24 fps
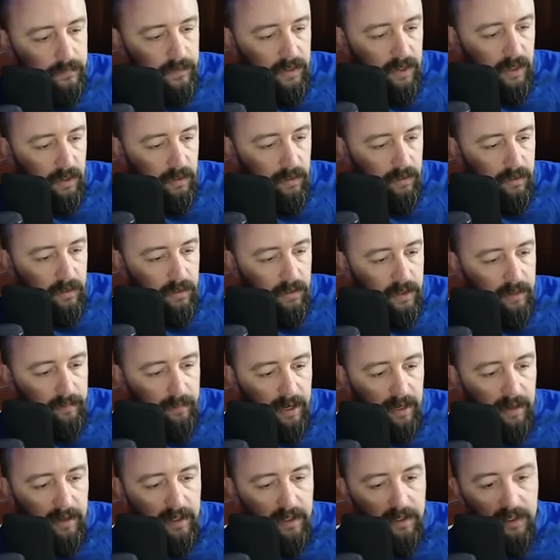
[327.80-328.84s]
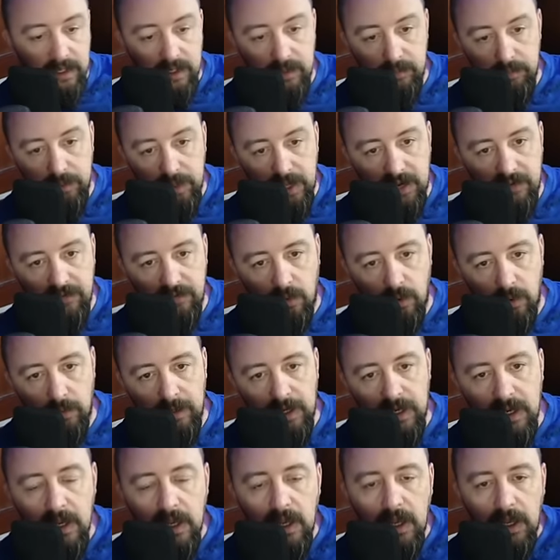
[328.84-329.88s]
Oh, no, come on, it didn't play for
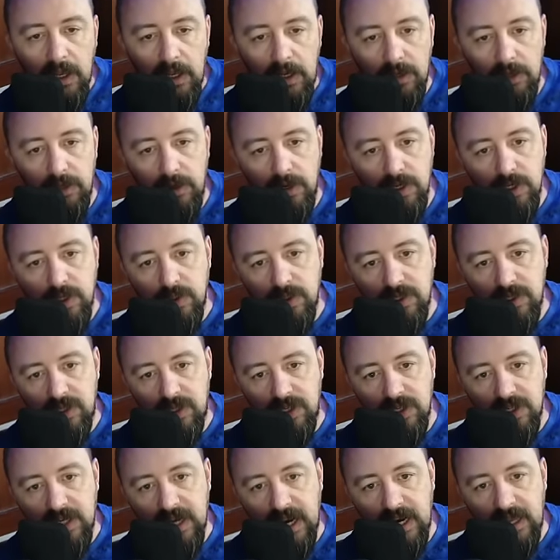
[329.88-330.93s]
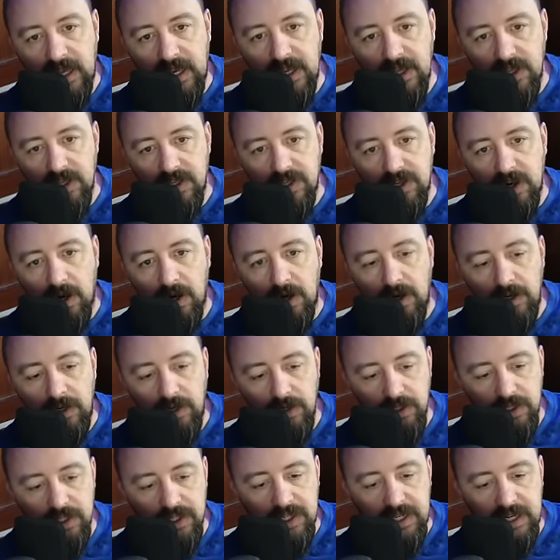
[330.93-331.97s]
me. You'll notice it was just kind of getting started.
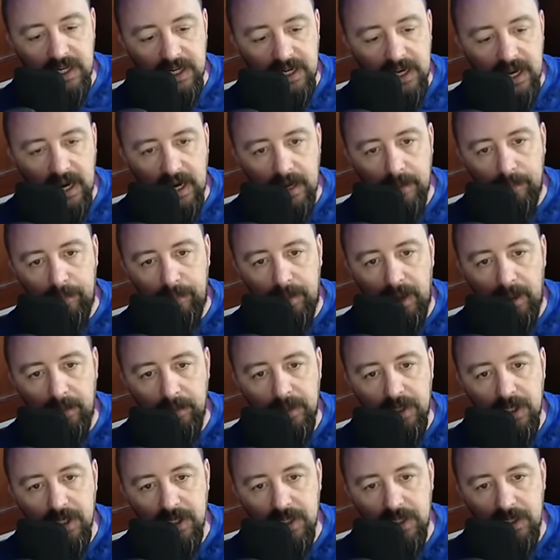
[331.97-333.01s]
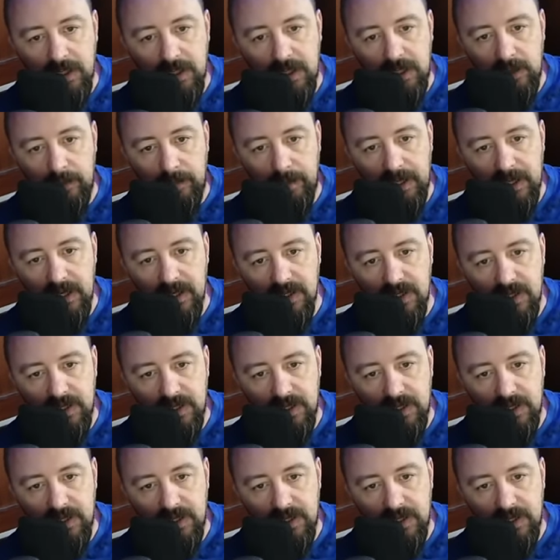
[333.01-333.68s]
You'll see it kind of bump just a little bit as the